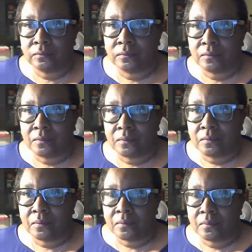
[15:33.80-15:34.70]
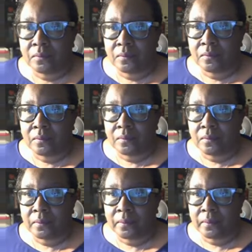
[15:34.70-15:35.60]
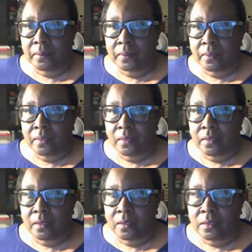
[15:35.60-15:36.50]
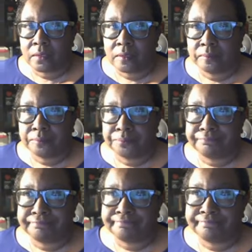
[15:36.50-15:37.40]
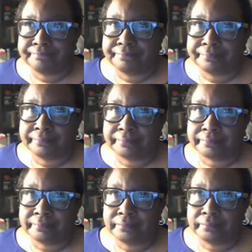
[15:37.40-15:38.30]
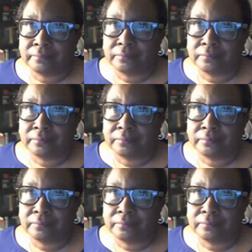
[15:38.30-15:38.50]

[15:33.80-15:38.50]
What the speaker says: This person isn't speaking.